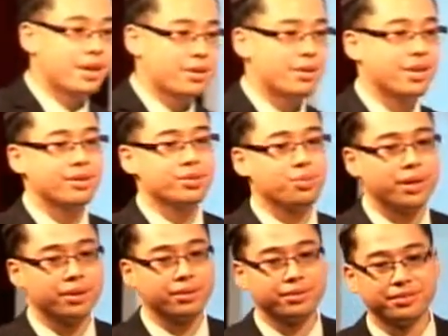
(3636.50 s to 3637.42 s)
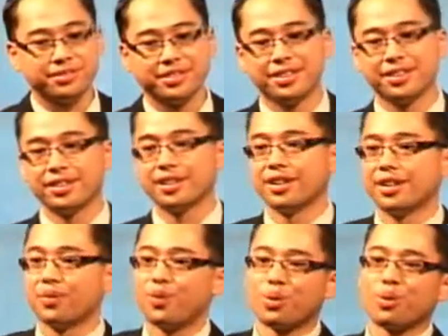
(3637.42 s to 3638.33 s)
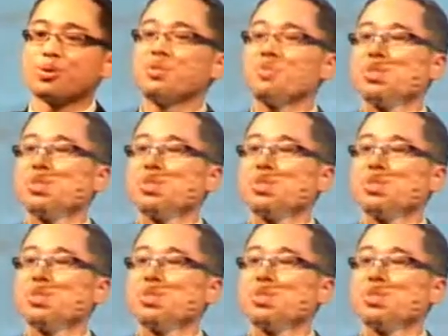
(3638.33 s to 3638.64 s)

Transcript: Saturday as well. For those